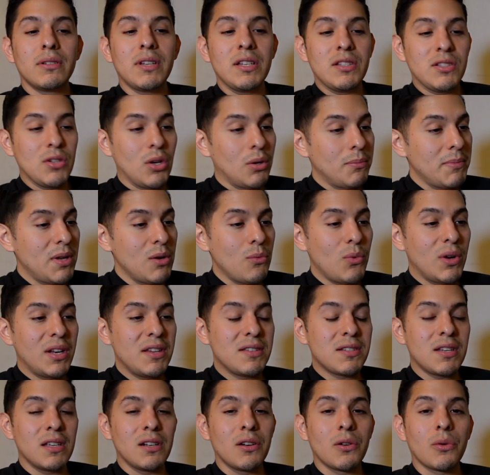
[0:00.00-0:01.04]
They told me when
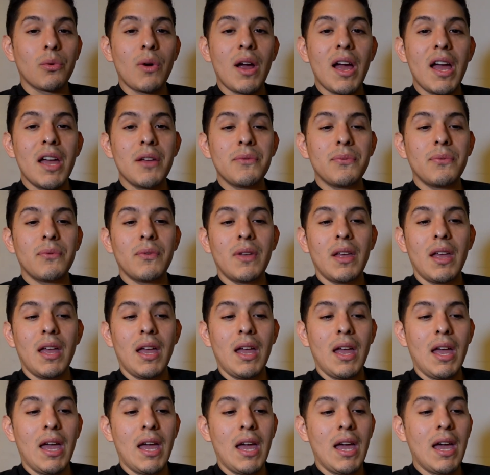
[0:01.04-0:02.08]
it's going to arrive.
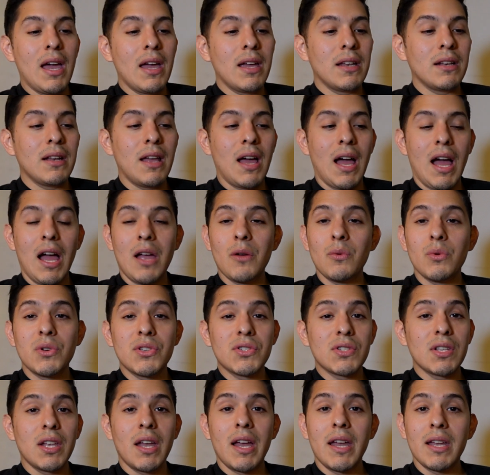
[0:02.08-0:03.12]
And I
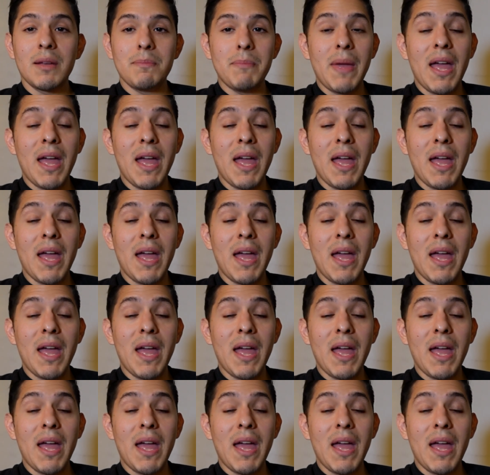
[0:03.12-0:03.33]
was like,